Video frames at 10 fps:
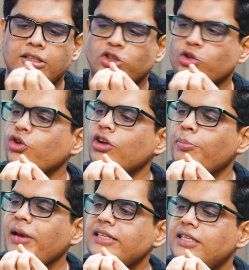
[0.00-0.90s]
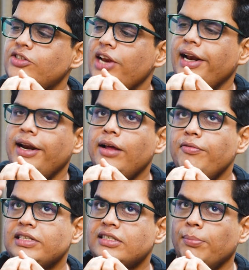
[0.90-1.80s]
So you replace this training data
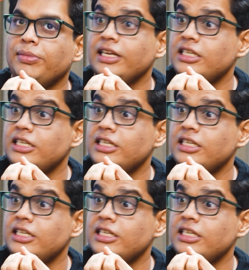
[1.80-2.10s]
with something